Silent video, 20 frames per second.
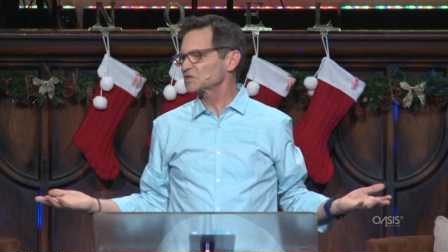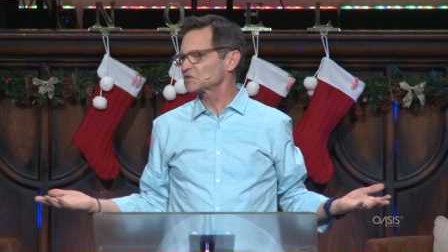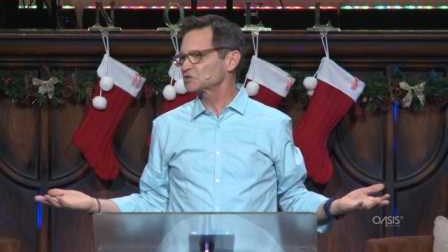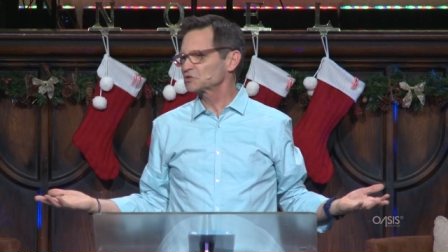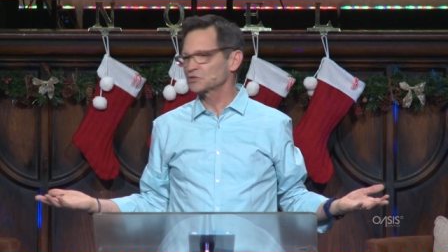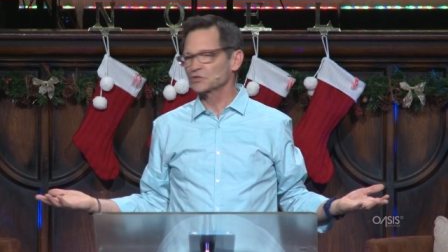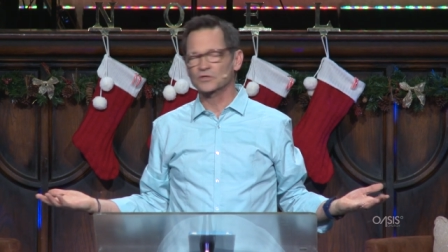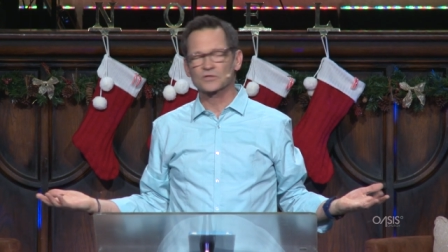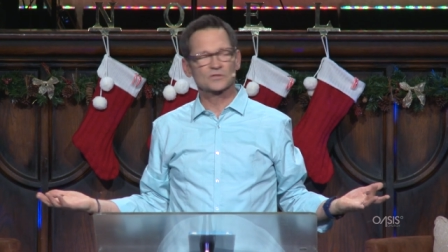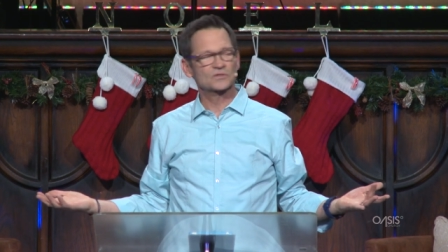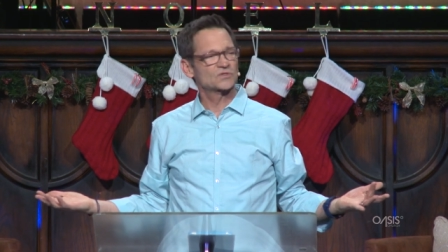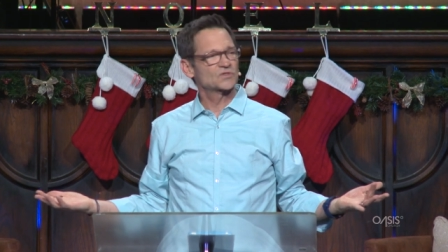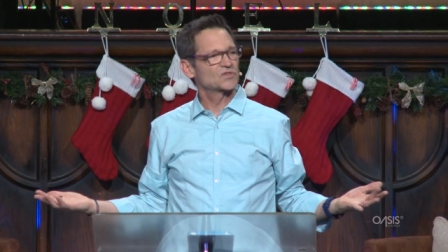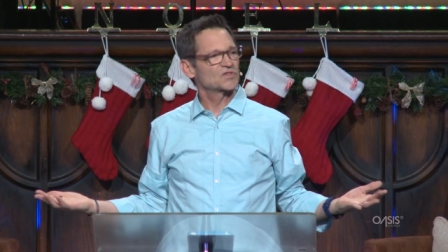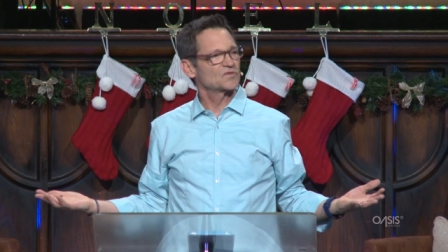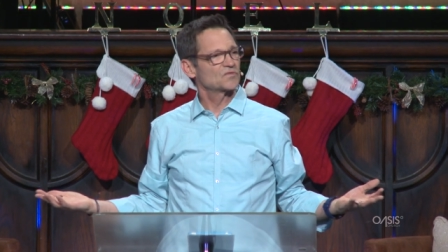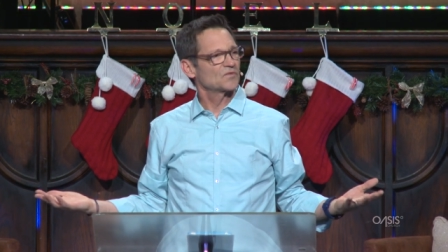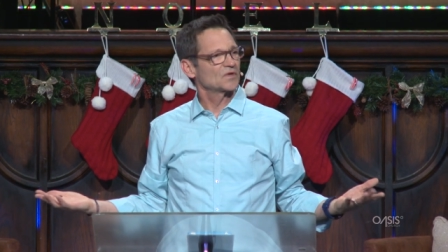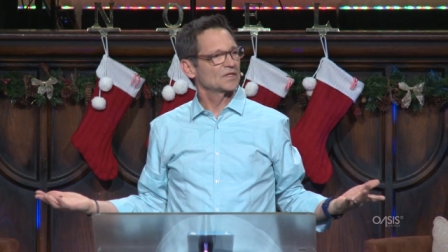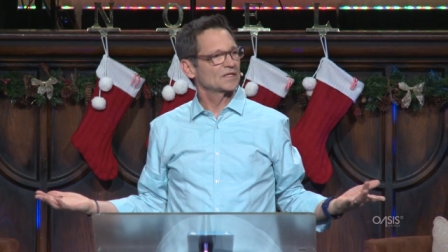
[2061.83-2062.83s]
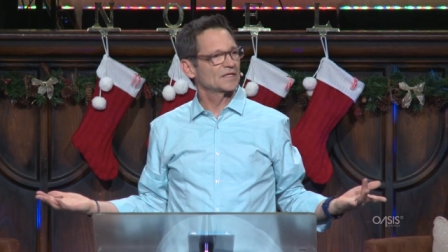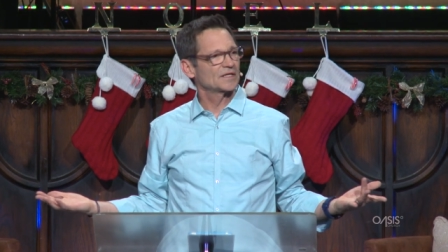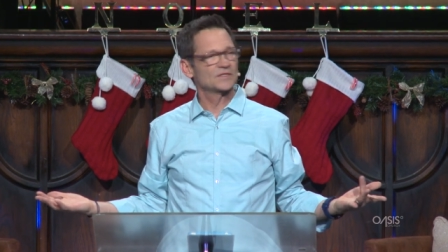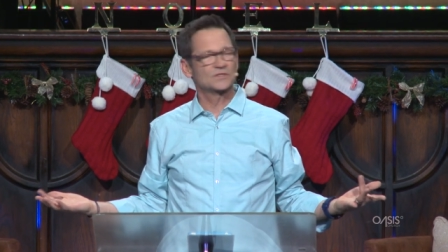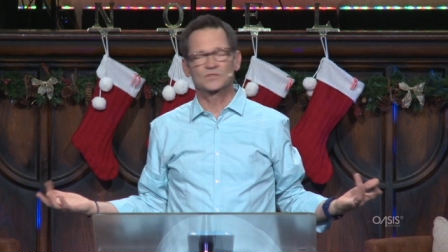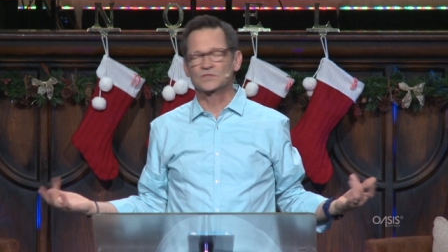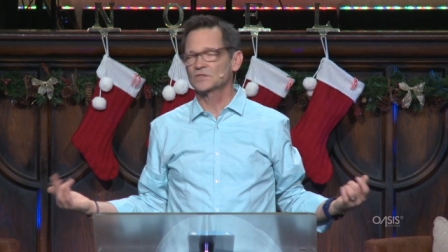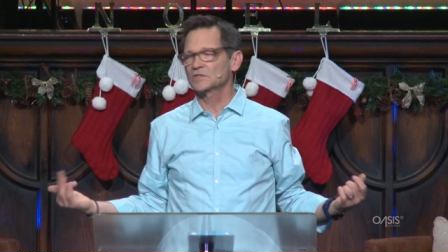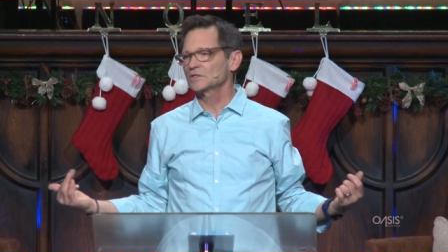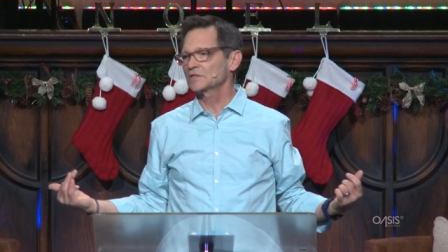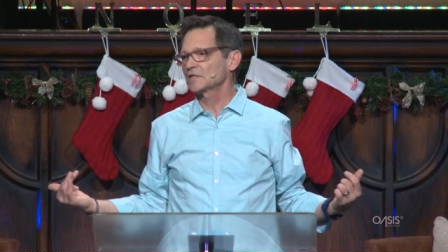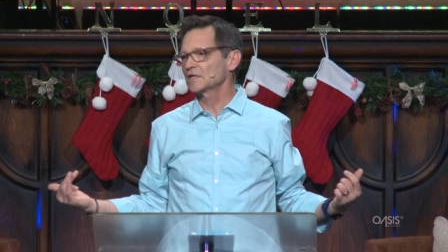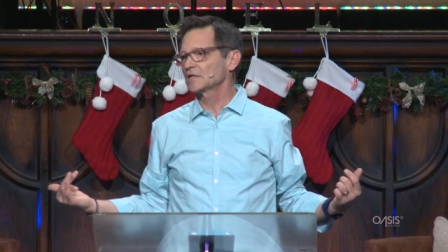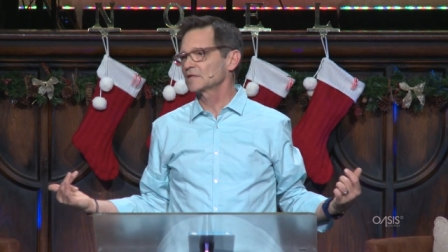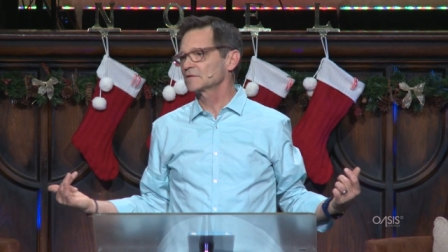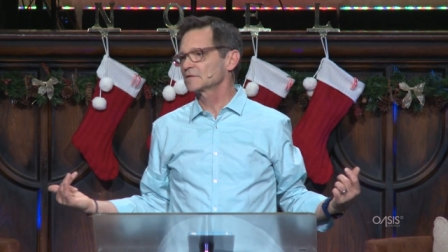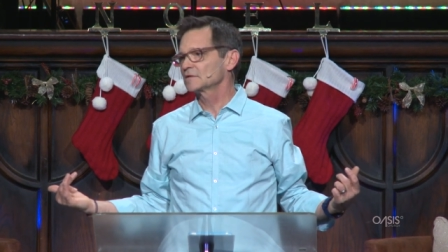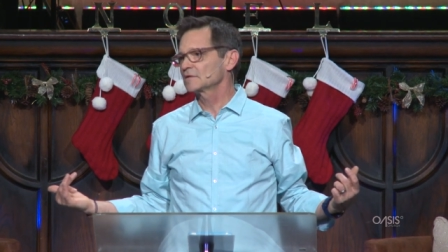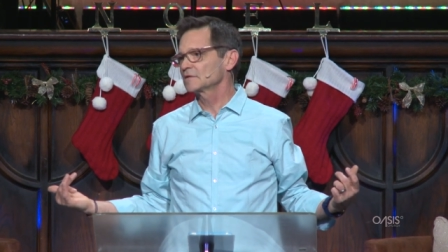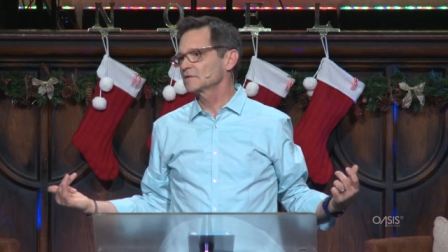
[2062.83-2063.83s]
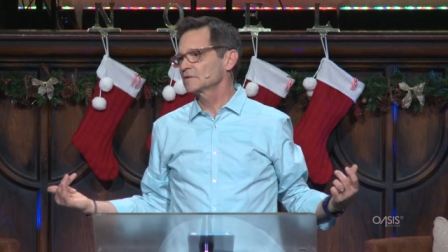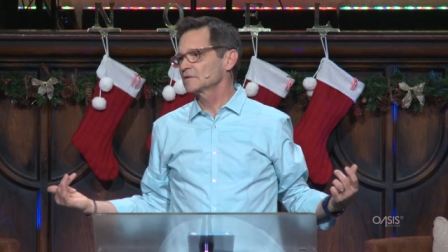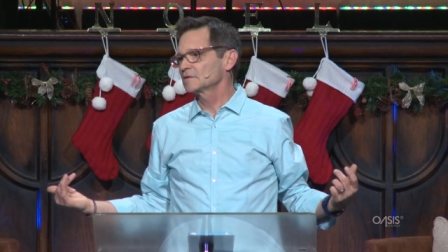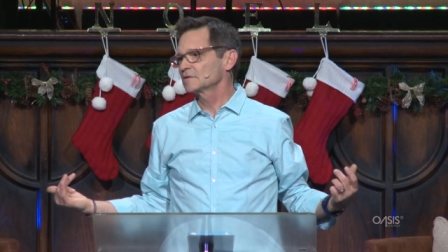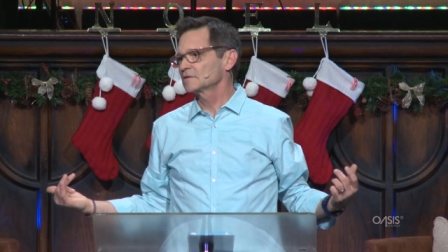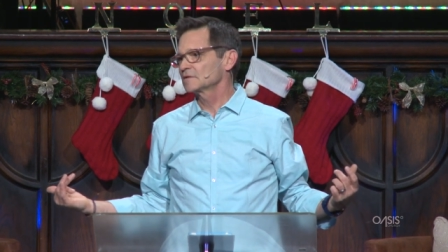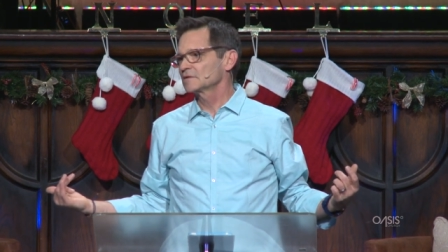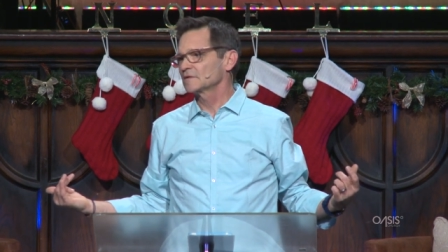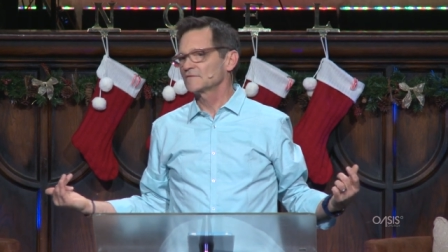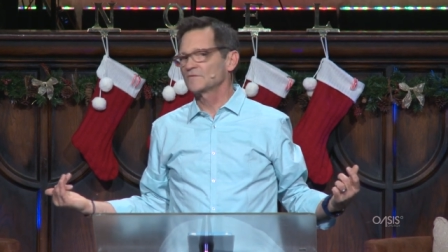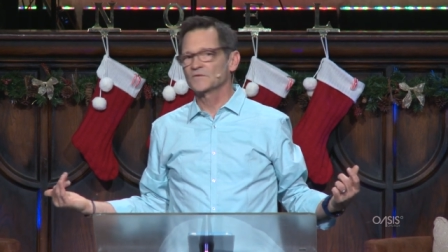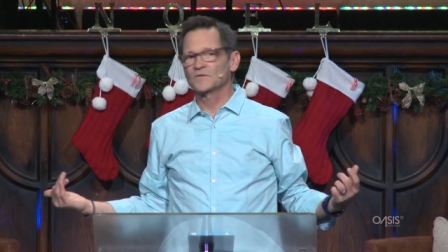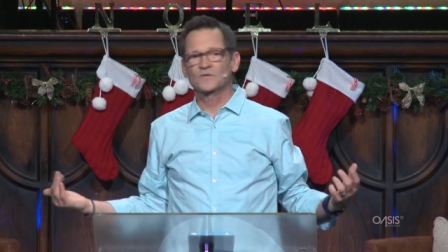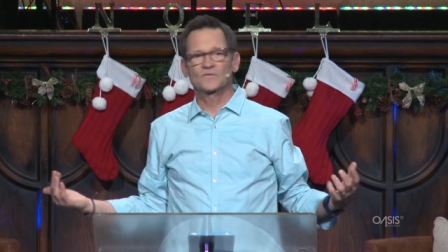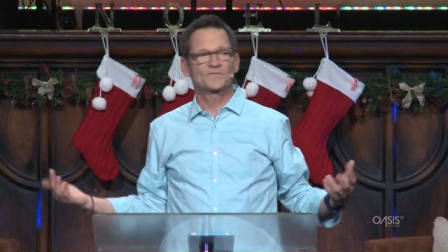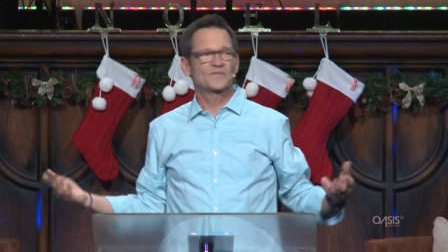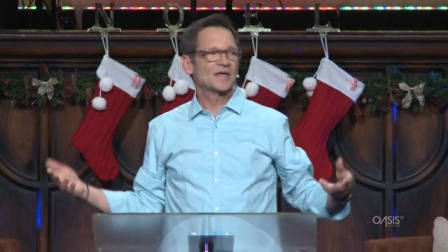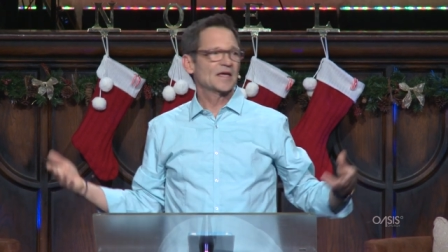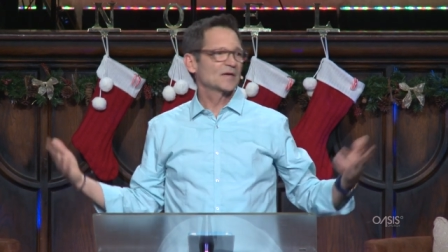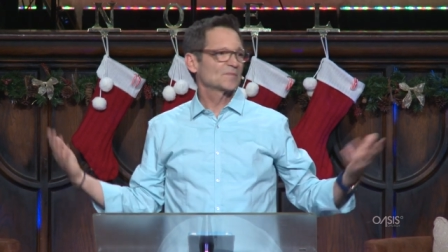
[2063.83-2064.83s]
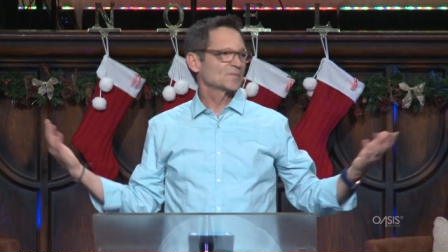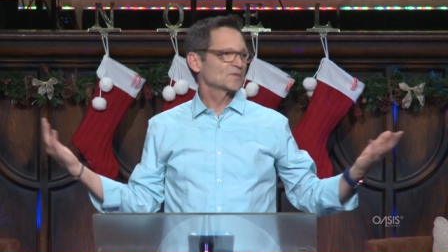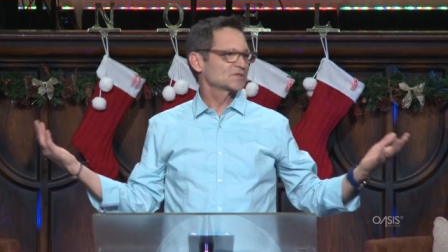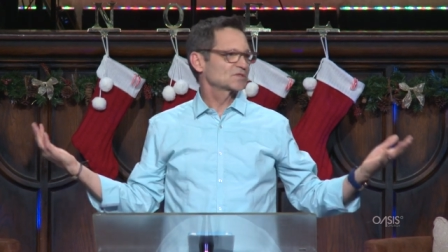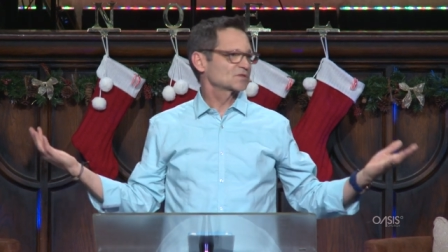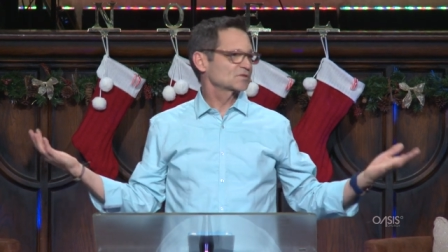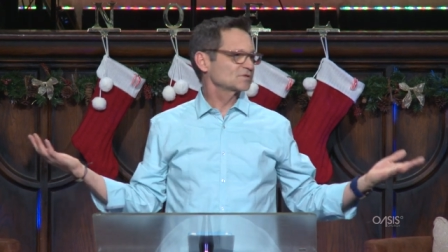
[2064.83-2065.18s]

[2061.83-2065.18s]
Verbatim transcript: church and religion and if your family's